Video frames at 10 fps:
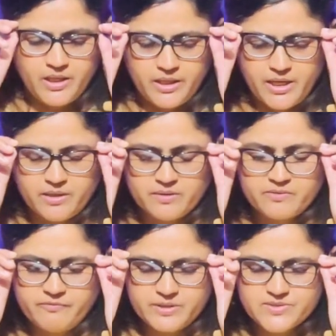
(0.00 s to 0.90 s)
again,
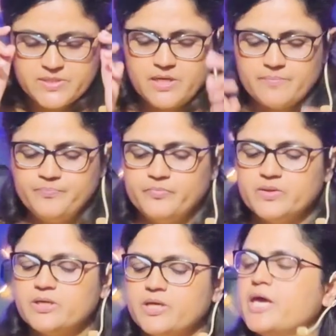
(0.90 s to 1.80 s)
we see
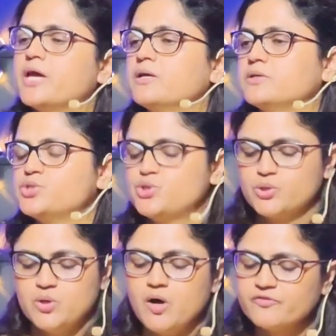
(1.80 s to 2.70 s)
King
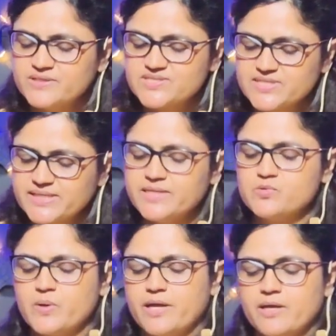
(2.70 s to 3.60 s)
took off the
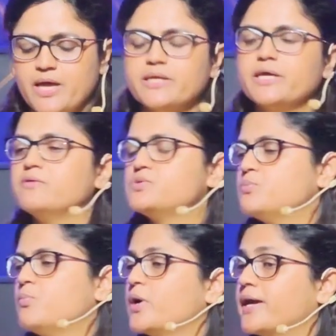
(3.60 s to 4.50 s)
signet ring and gave
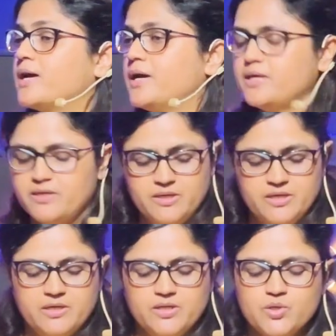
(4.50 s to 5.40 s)
to Mordecai.
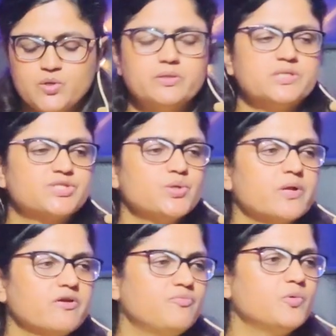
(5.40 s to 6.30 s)
You know, the
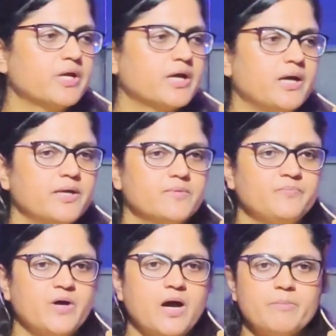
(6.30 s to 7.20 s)
story of Mordecai,
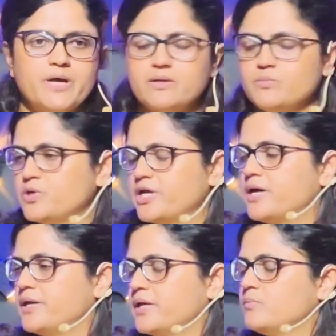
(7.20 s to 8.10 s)
Haman and
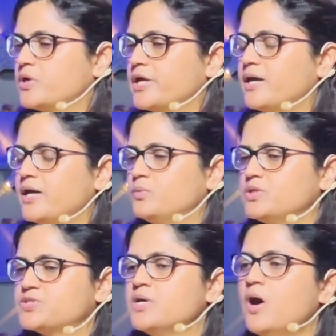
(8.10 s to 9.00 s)
Mordecai. And Mordecai
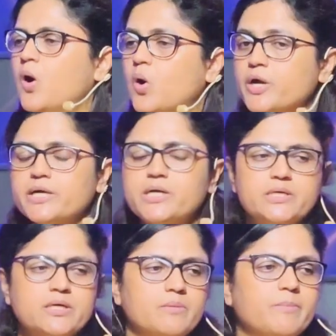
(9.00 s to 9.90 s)
was
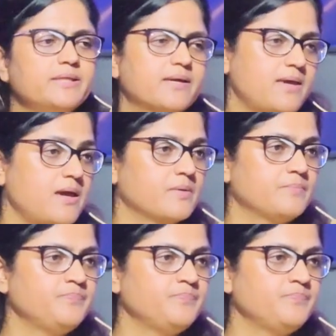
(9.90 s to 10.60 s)
honored by the king.